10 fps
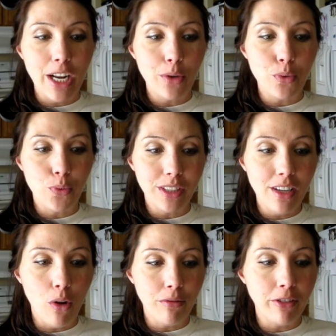I was really
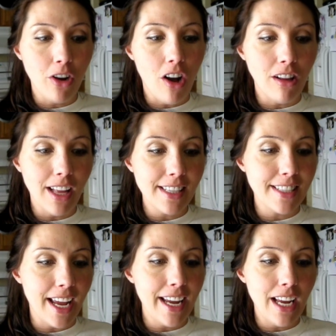hopeful all last
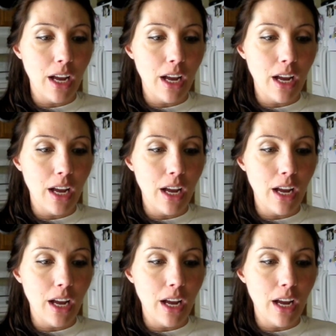night.